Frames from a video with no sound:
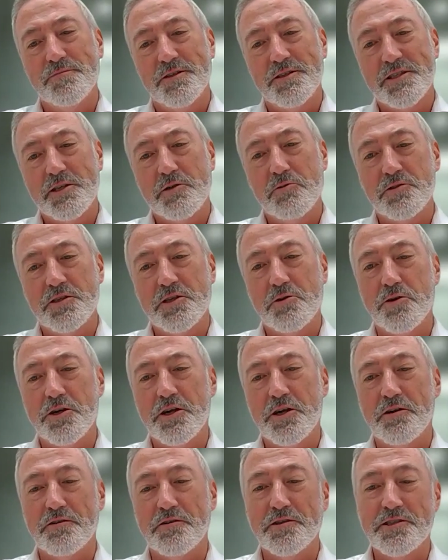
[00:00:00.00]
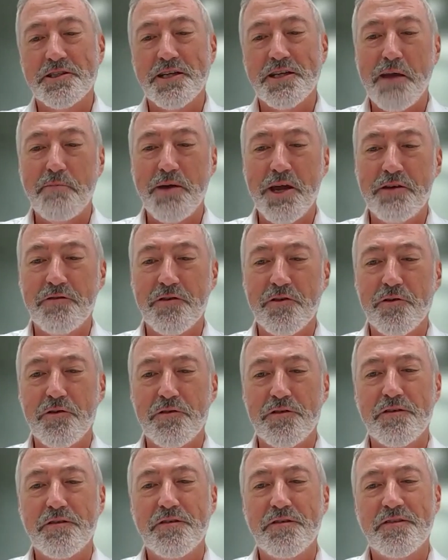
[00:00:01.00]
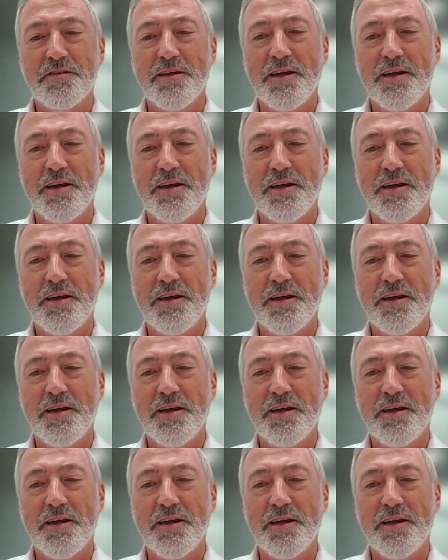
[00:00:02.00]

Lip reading: still talking to the same end users,